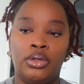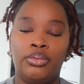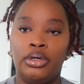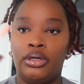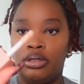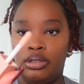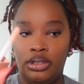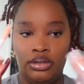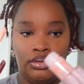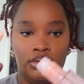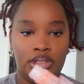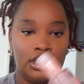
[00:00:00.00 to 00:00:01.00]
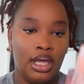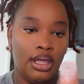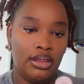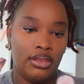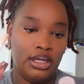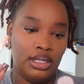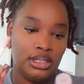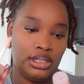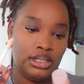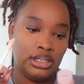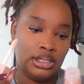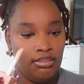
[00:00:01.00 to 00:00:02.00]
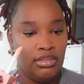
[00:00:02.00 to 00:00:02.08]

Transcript: we're going to use this